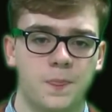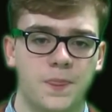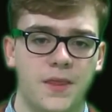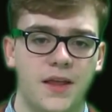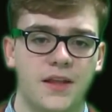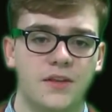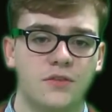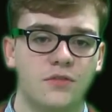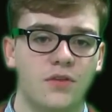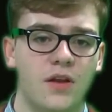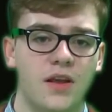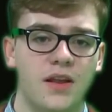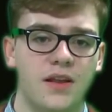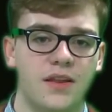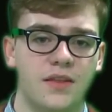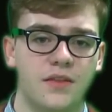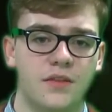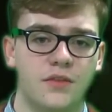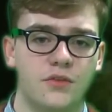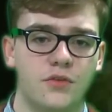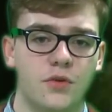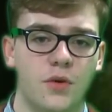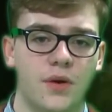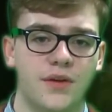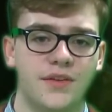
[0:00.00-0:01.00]
as rarely
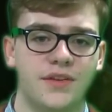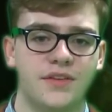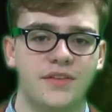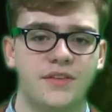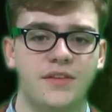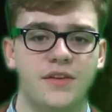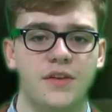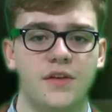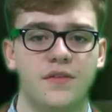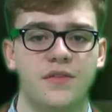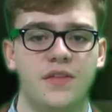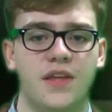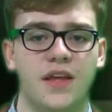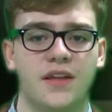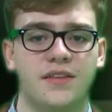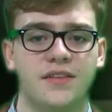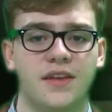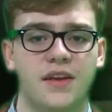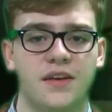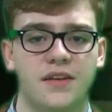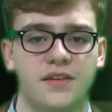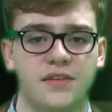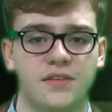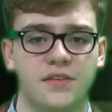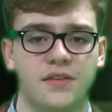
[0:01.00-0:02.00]
the true identity of the
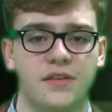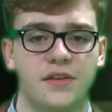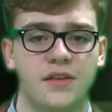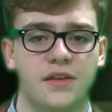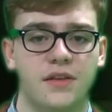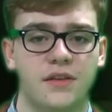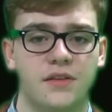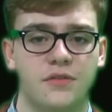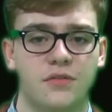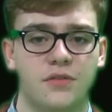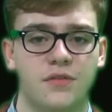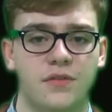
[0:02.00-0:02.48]
antagonist is